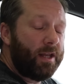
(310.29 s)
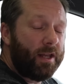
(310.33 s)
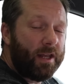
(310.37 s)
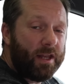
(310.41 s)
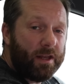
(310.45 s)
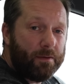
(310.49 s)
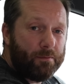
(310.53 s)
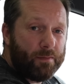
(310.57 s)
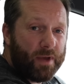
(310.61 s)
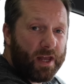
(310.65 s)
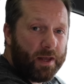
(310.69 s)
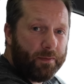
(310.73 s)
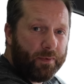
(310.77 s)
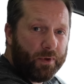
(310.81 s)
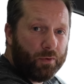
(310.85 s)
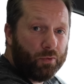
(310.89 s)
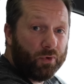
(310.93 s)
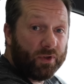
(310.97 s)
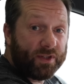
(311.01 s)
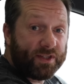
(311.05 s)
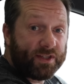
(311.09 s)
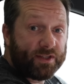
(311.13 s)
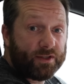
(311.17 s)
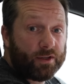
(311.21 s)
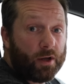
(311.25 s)
it maybe
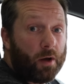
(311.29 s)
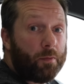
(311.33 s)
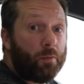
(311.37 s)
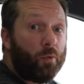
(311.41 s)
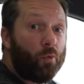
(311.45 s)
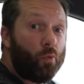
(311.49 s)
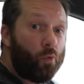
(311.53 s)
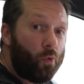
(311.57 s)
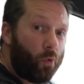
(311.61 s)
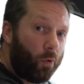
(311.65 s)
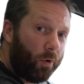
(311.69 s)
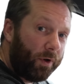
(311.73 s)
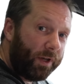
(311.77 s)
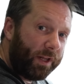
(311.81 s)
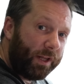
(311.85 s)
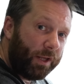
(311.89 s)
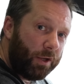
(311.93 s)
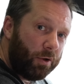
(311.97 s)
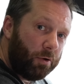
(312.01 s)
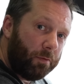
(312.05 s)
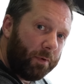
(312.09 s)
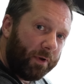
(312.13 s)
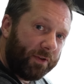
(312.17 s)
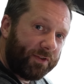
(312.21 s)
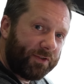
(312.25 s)
will stop warning
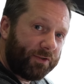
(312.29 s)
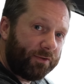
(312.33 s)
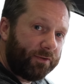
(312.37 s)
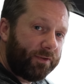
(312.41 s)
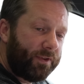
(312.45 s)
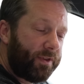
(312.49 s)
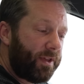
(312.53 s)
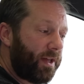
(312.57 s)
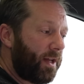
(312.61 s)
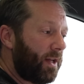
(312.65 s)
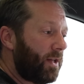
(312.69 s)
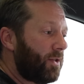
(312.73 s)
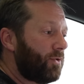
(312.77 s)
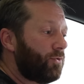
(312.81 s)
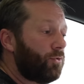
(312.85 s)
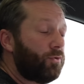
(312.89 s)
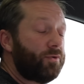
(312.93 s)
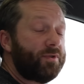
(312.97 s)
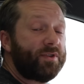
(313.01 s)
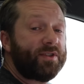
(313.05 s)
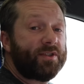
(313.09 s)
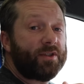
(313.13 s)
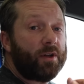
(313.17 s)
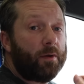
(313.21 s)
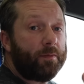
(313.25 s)
you about certain things
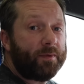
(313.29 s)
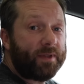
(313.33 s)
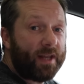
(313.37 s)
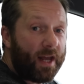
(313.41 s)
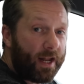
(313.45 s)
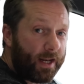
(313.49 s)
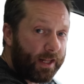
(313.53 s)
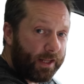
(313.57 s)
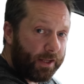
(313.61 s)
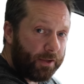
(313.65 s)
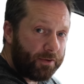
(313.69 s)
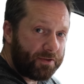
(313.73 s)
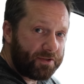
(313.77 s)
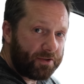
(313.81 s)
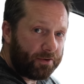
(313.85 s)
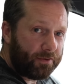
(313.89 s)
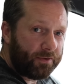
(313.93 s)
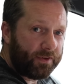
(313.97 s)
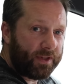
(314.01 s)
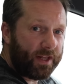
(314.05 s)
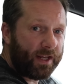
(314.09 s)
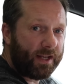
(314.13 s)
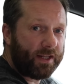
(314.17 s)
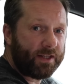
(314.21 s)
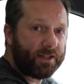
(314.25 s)
or stop telling you
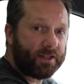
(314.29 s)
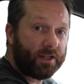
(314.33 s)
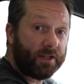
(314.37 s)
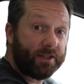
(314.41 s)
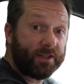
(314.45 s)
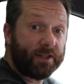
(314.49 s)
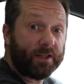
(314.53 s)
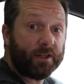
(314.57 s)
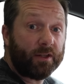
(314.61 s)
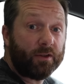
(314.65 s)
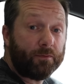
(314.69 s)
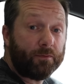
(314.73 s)
certain things because it